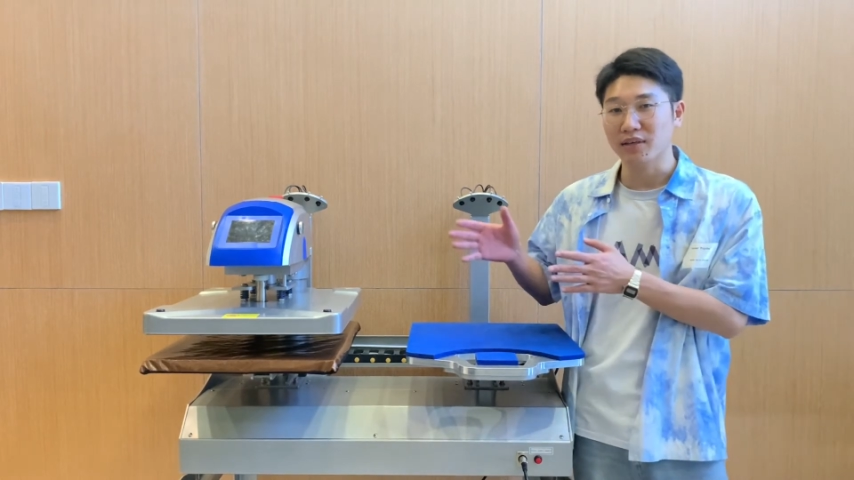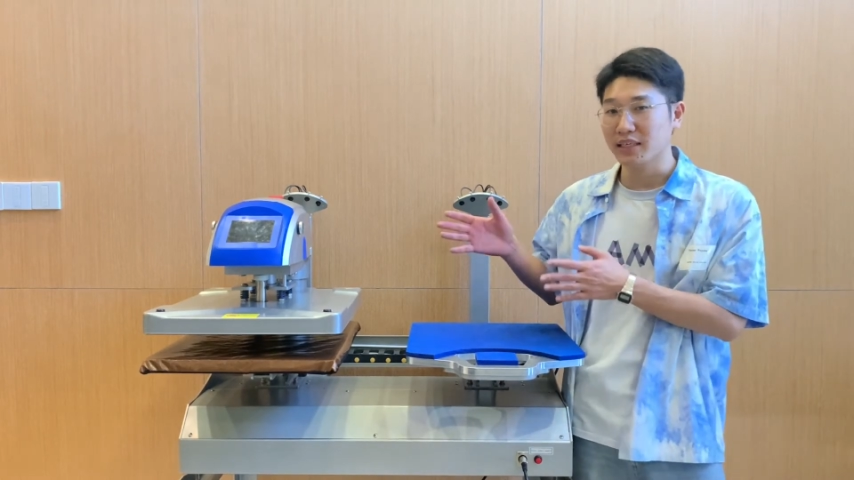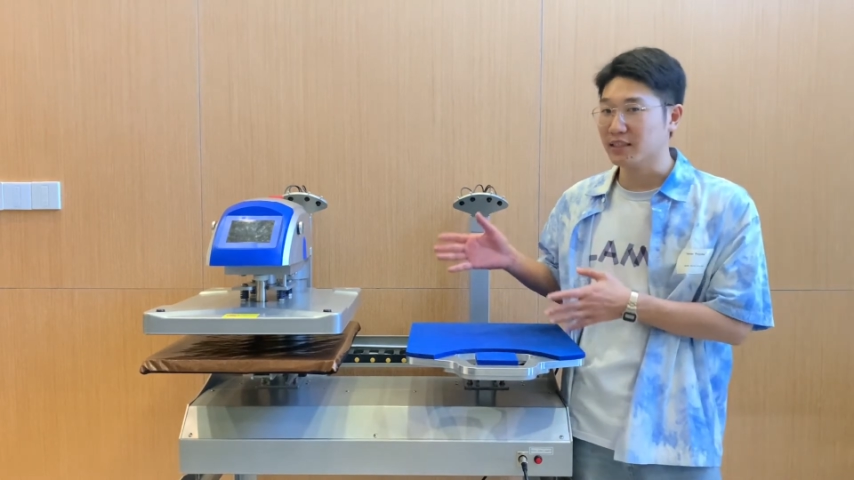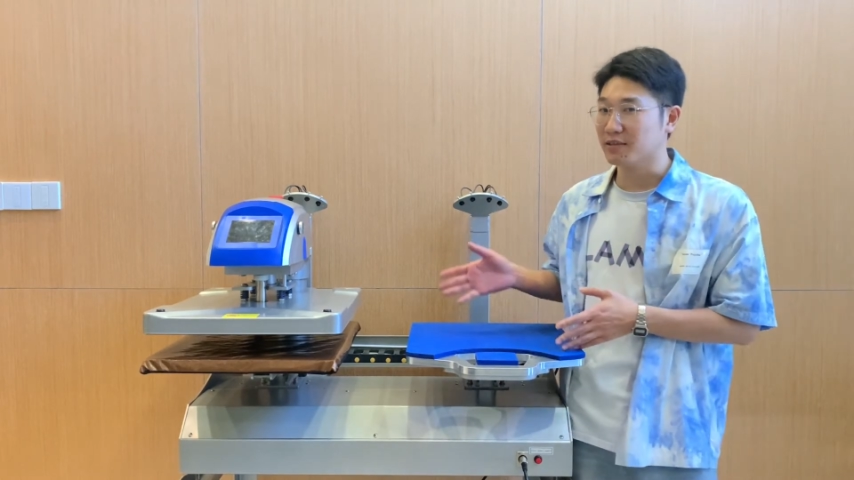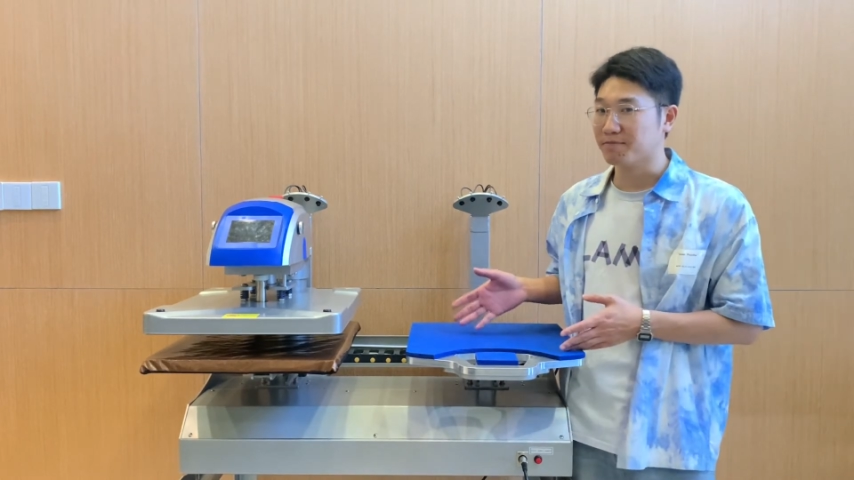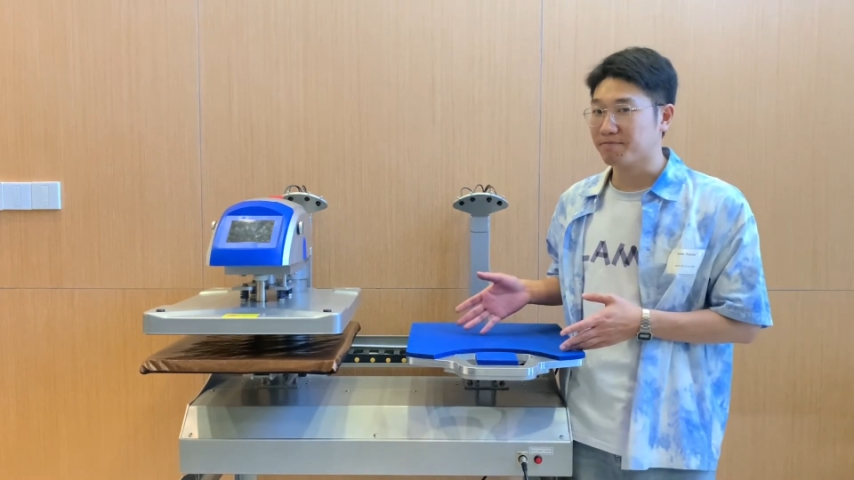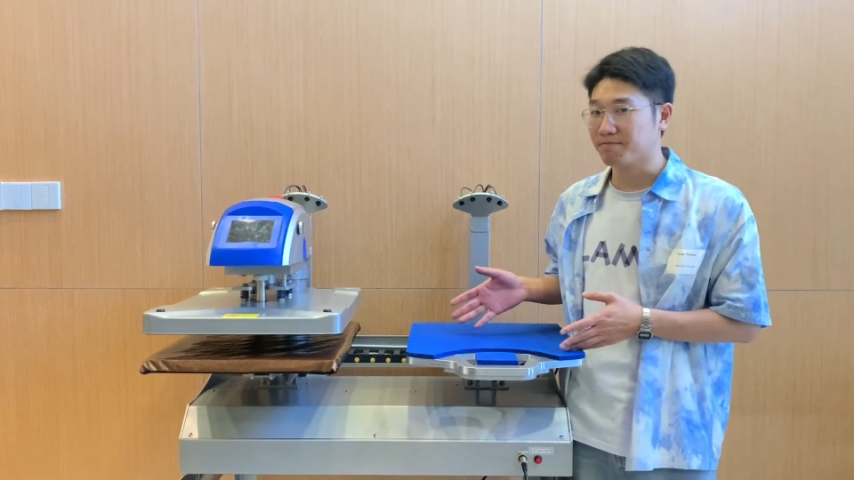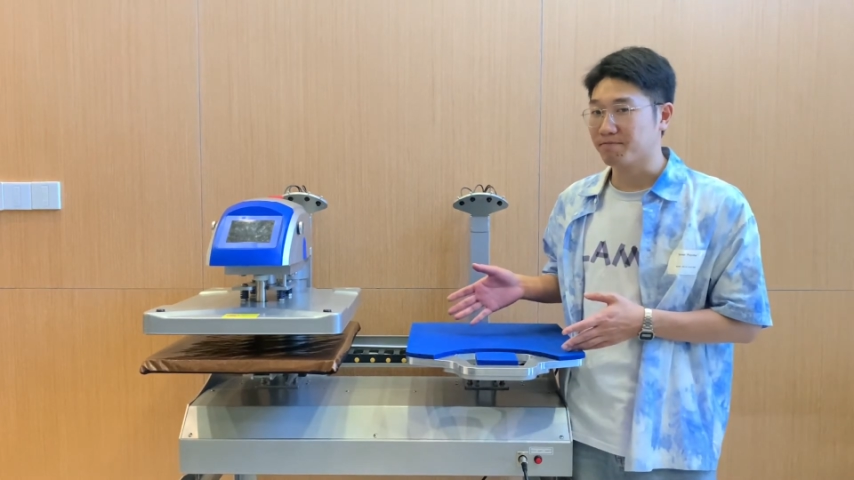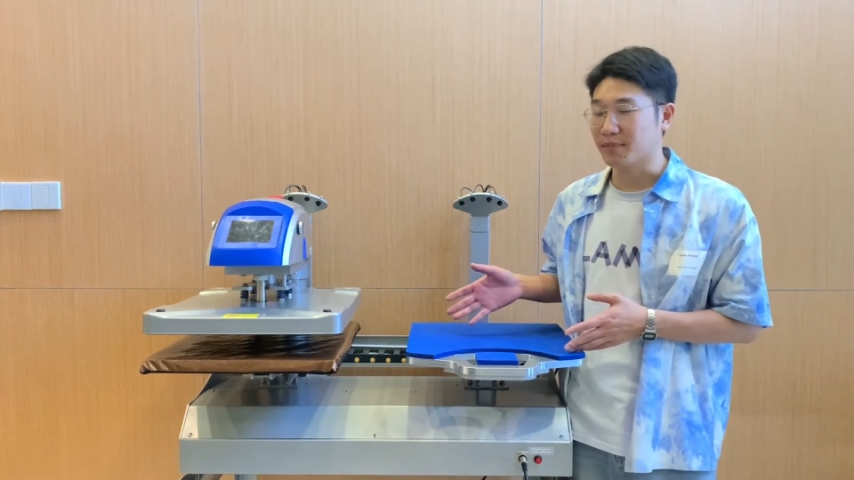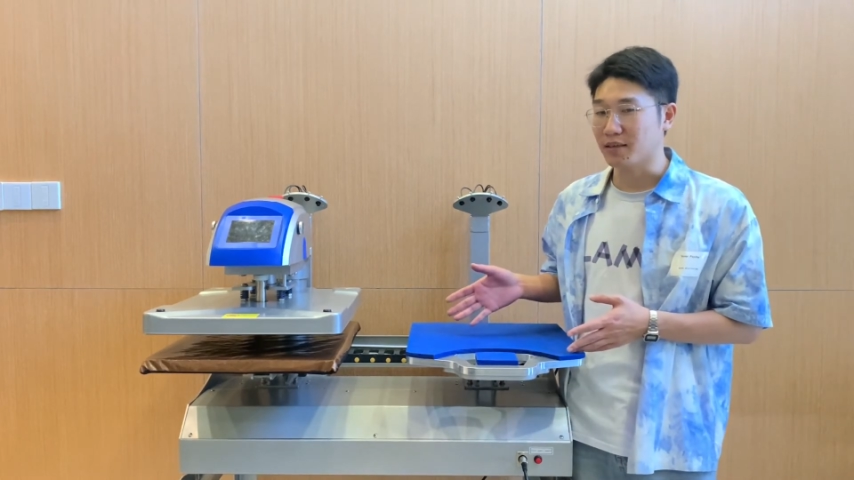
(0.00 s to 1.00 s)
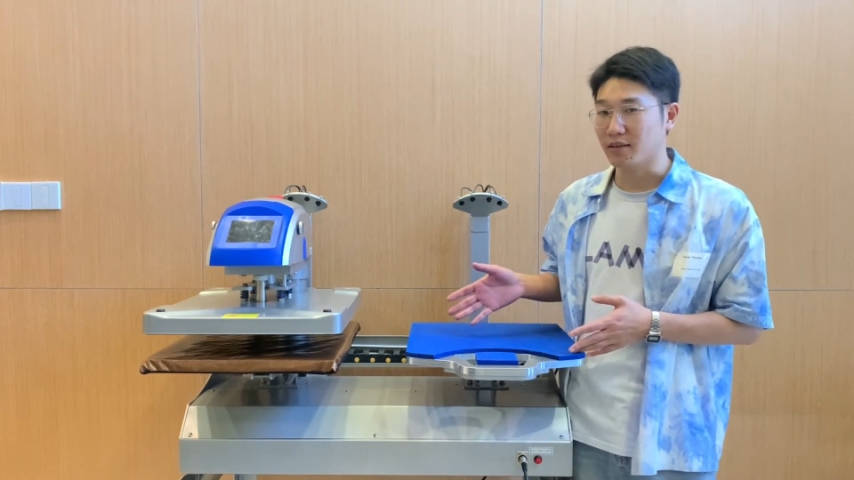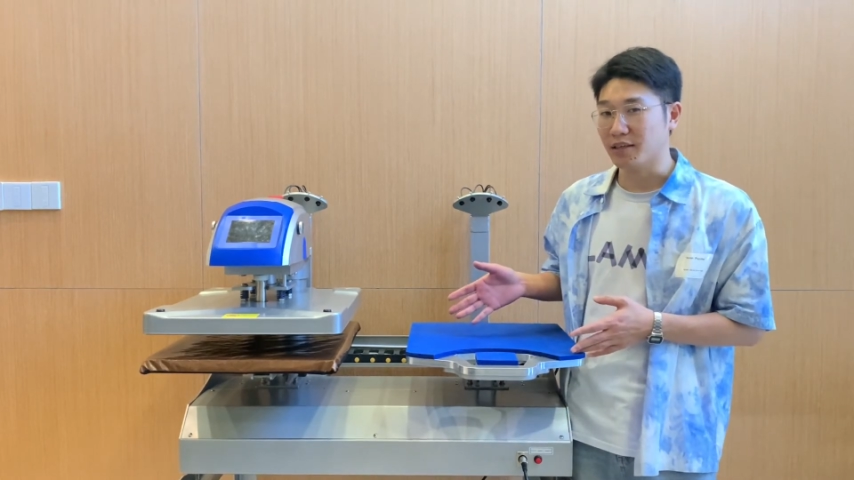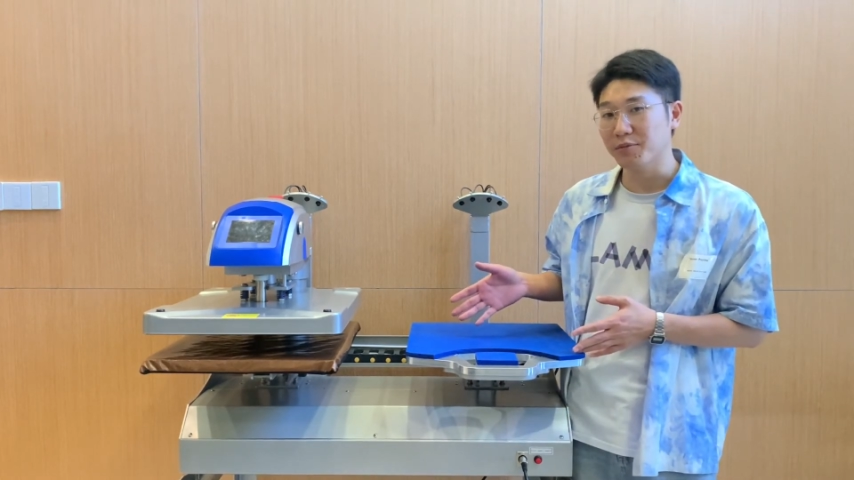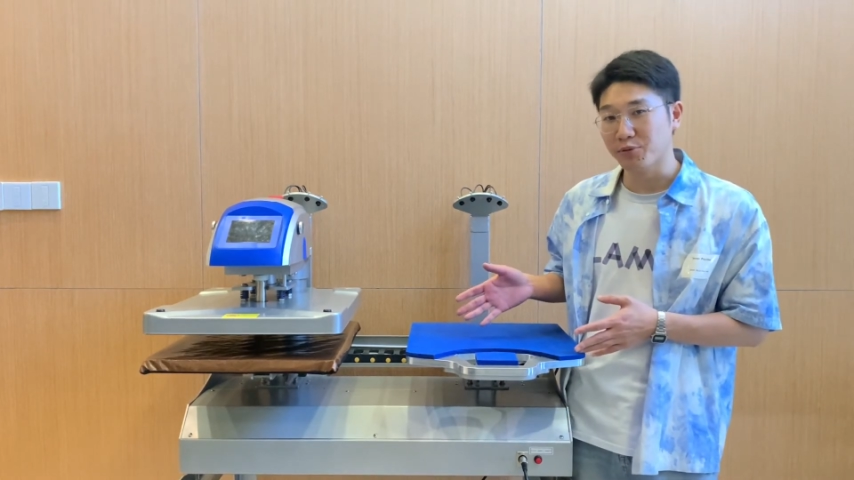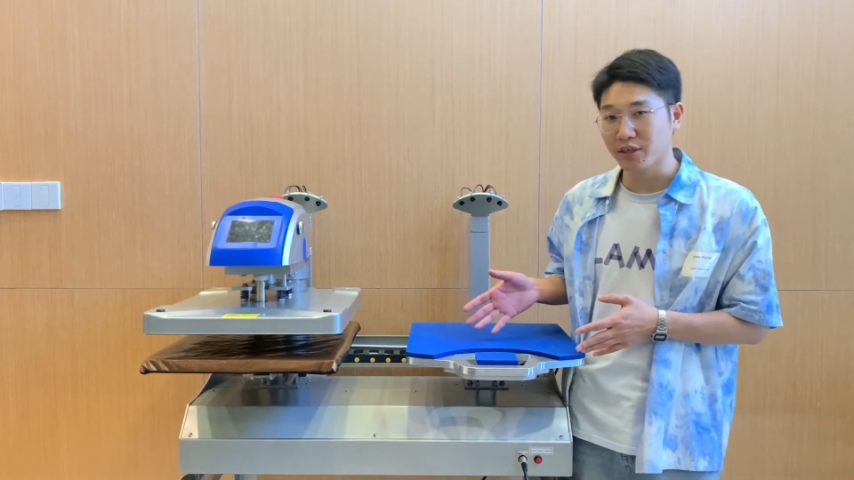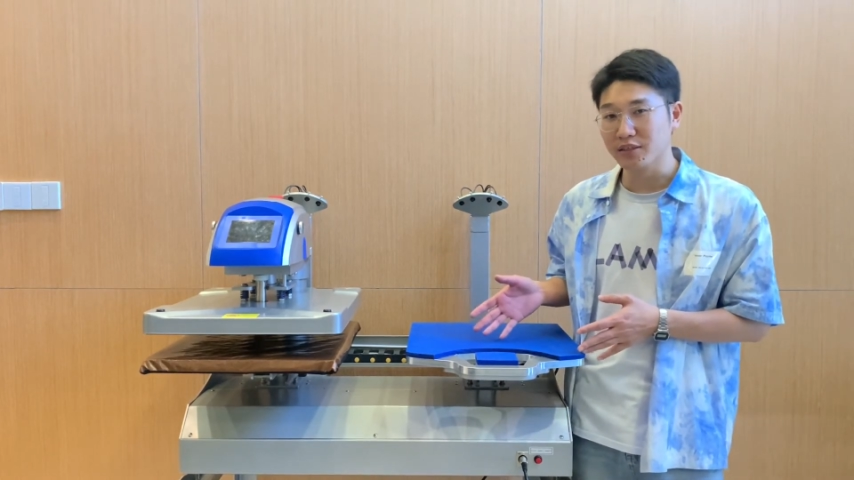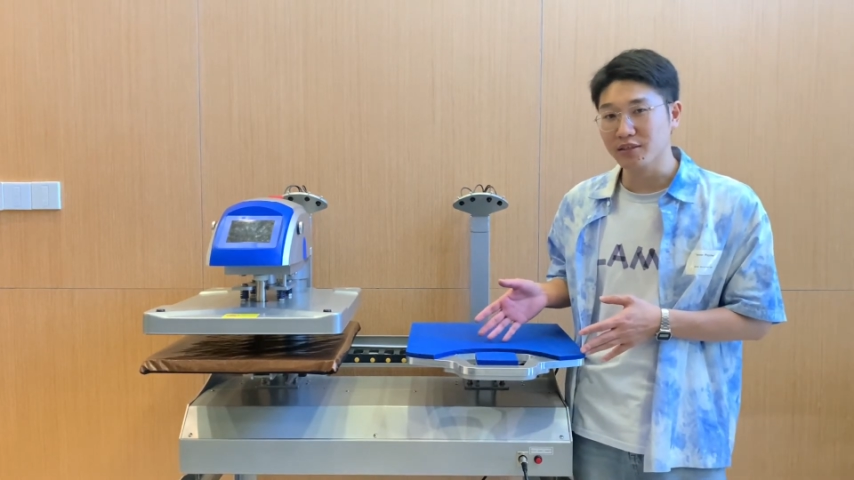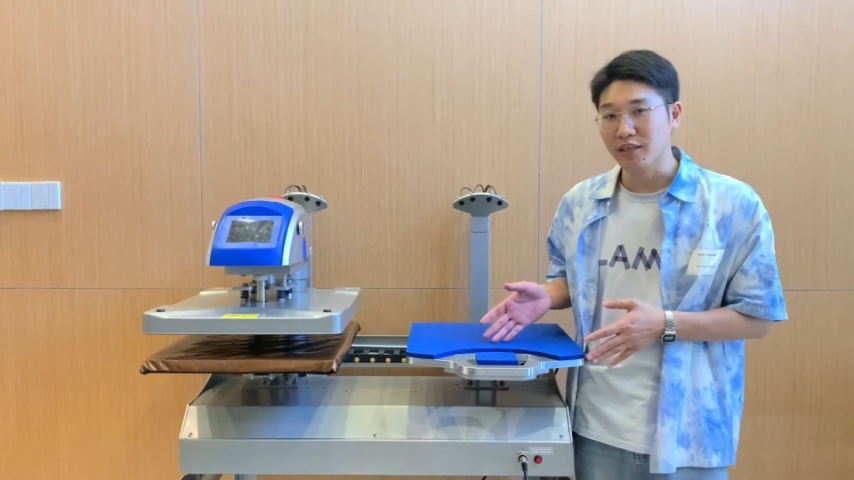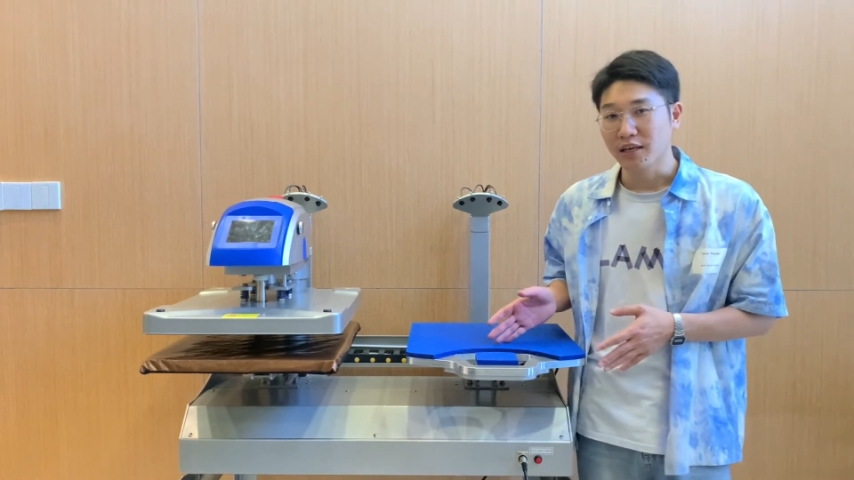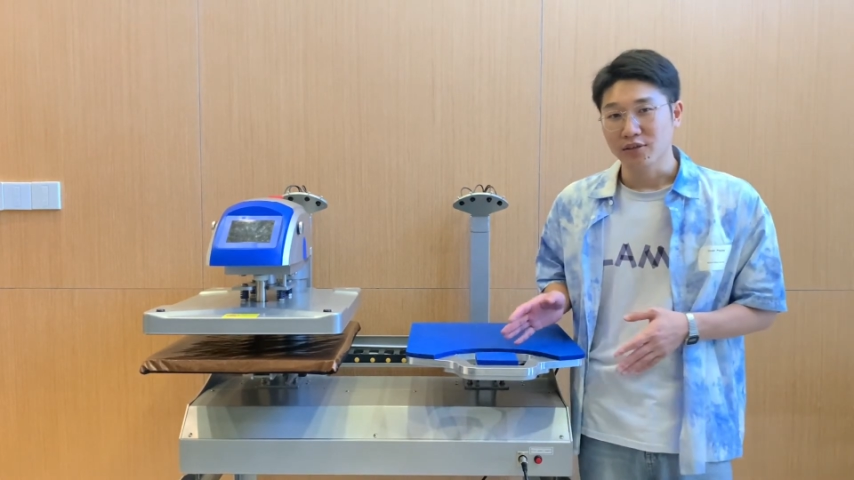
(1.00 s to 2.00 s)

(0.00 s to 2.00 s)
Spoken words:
list hippers,